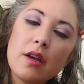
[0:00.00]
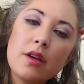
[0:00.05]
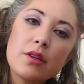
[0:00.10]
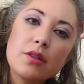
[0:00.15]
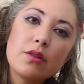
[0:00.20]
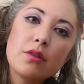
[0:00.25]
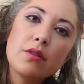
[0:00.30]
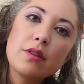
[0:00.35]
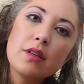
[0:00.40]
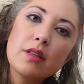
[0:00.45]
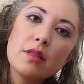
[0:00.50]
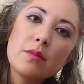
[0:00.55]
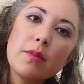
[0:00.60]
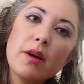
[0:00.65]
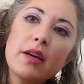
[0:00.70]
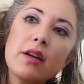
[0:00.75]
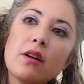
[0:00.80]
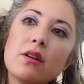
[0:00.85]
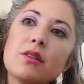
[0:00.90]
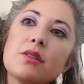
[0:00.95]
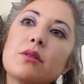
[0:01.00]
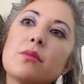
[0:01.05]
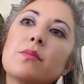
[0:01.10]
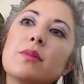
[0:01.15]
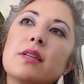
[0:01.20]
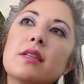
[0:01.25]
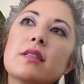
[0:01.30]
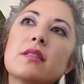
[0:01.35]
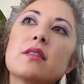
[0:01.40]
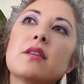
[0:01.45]
So this might also
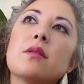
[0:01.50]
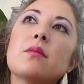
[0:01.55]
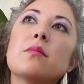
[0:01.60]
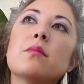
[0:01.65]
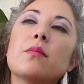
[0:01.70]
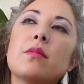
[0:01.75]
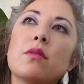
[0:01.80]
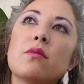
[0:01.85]
be some